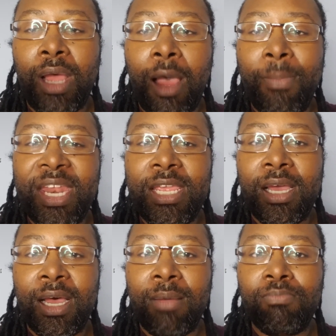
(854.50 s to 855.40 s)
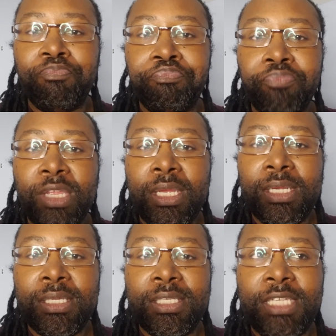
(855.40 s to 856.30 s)
many
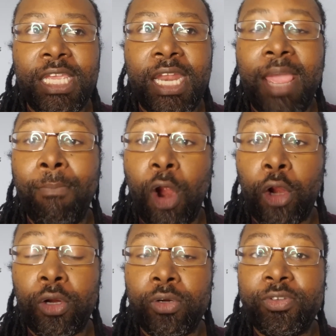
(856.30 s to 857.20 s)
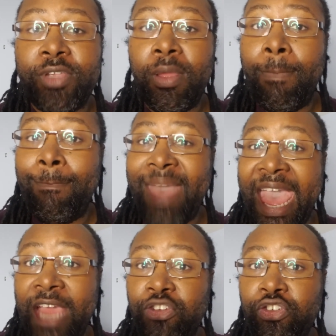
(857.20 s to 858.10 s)
DNA markers
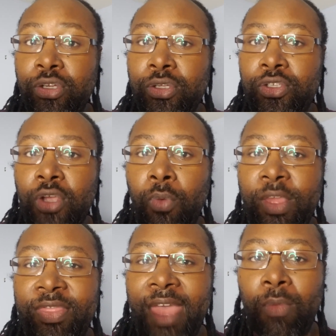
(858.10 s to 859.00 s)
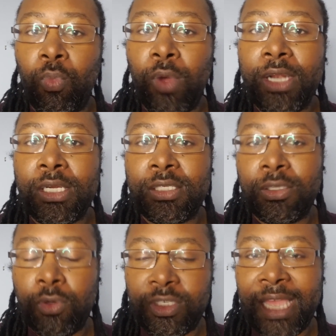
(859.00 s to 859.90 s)
match. So with that one
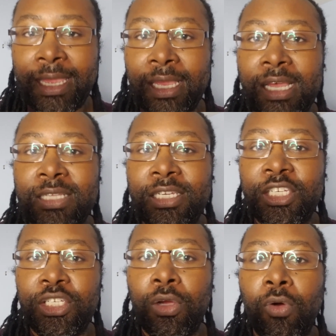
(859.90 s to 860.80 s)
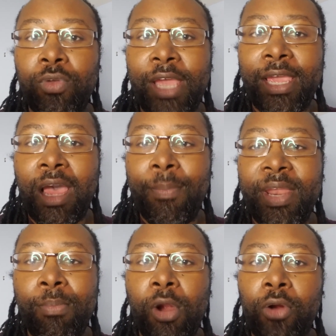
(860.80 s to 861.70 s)
second cousin, it showed like how
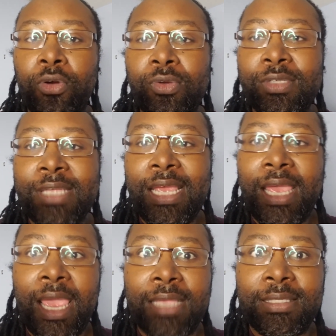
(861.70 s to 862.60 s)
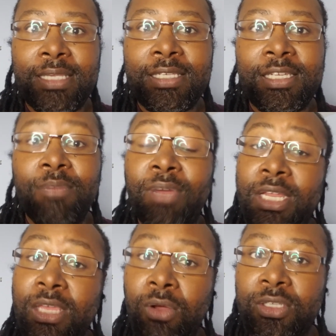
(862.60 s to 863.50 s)
many markers existed,
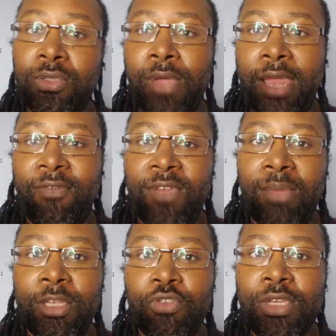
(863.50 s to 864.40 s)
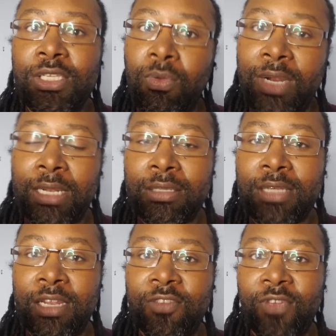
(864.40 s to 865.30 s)
but he also had a family tree. So when I
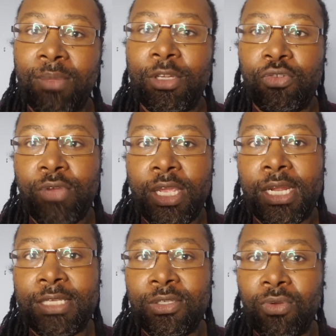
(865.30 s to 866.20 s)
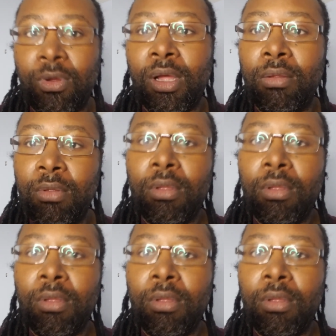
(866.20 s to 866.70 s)
looked on his family tree and I saw,